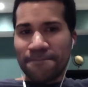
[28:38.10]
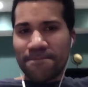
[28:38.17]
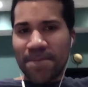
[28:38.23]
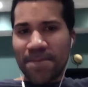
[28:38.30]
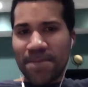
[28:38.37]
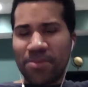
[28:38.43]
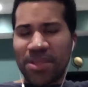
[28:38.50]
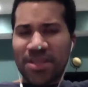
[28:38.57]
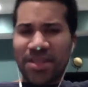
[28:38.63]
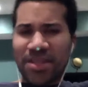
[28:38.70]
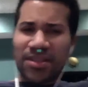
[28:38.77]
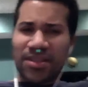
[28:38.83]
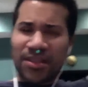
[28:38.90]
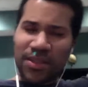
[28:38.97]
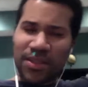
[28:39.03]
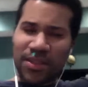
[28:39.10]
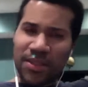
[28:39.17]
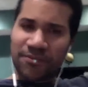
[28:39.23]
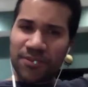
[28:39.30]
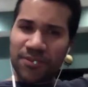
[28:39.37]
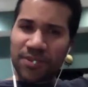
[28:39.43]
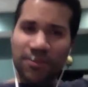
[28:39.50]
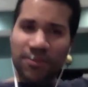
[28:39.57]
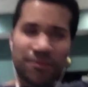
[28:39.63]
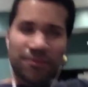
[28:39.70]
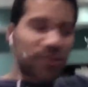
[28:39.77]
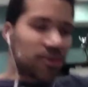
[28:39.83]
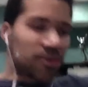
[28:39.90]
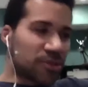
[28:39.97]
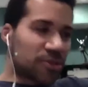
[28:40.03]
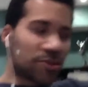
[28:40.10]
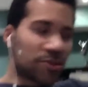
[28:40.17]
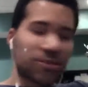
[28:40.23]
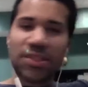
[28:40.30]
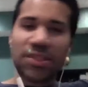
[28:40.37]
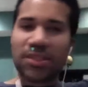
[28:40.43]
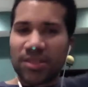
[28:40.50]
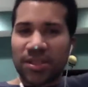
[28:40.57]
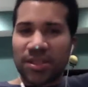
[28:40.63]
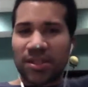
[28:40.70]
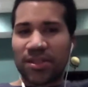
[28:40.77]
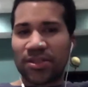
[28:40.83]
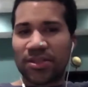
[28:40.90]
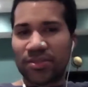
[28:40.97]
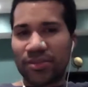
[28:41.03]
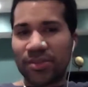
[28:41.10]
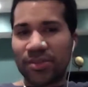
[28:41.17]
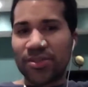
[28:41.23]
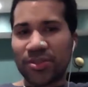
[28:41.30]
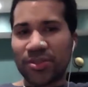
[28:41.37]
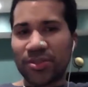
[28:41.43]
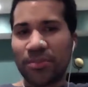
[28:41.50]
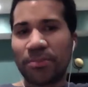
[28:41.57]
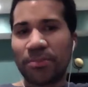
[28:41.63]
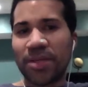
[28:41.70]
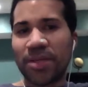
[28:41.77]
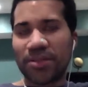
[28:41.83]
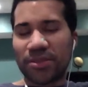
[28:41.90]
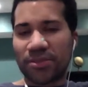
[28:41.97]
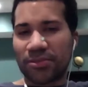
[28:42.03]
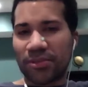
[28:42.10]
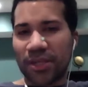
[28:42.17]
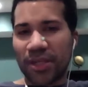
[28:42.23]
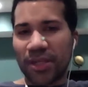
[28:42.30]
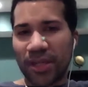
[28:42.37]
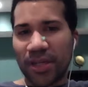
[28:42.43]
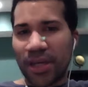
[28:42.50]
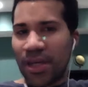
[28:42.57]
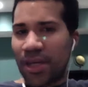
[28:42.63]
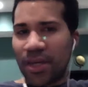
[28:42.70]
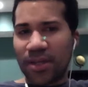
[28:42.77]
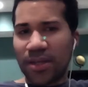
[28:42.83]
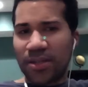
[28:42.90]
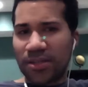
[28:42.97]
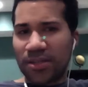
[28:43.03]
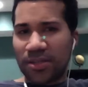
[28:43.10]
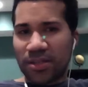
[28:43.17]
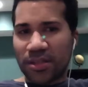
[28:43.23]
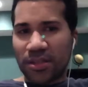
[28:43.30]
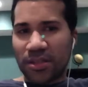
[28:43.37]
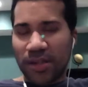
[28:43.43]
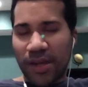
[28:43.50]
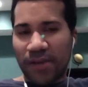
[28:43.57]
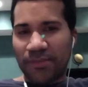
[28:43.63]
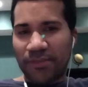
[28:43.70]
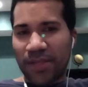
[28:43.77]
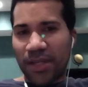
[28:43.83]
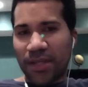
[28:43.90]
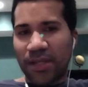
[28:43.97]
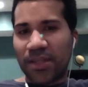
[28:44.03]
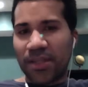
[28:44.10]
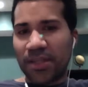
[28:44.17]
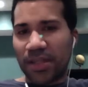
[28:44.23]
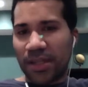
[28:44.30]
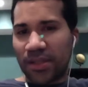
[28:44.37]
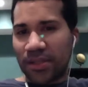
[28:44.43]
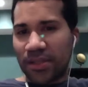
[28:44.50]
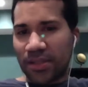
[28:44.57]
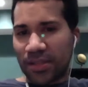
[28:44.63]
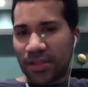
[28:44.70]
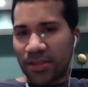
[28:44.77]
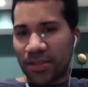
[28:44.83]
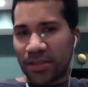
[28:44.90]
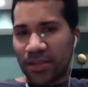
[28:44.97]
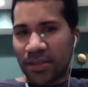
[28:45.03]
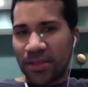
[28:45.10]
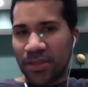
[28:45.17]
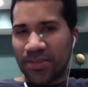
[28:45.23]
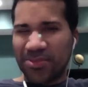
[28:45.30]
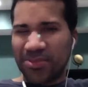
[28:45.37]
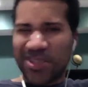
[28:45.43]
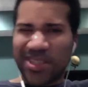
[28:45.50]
But then think if it's a full screen design, so there's no bezel, right? It could still have that indent. But then